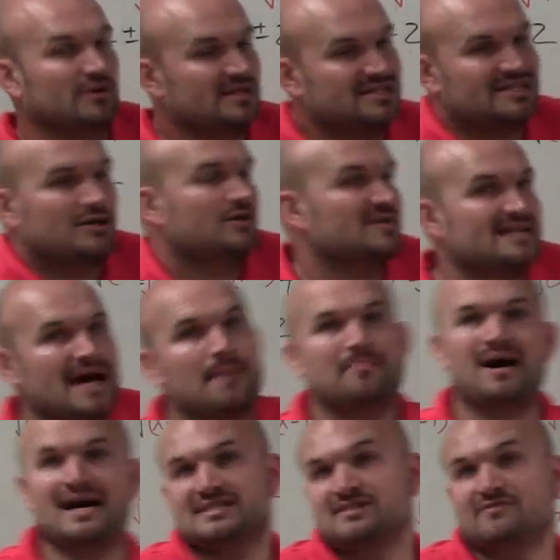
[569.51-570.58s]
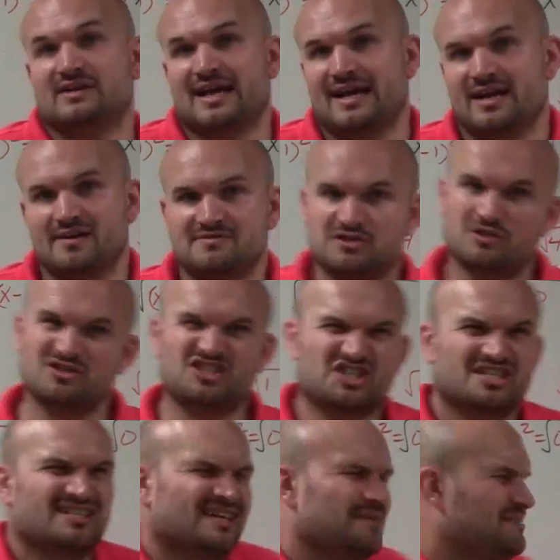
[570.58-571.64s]
And zero is not positive or negative, so it's
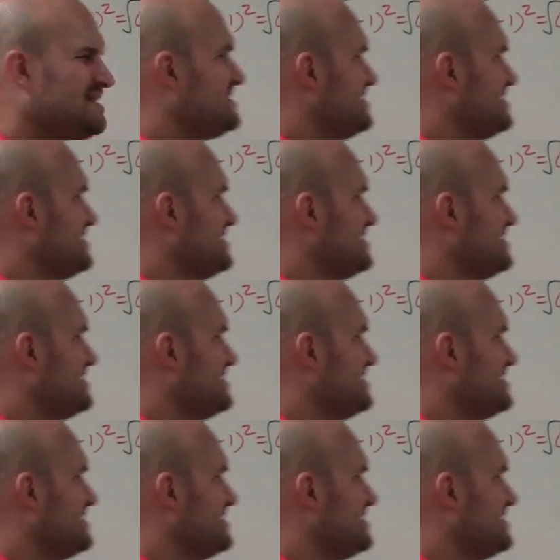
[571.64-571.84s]
just going to be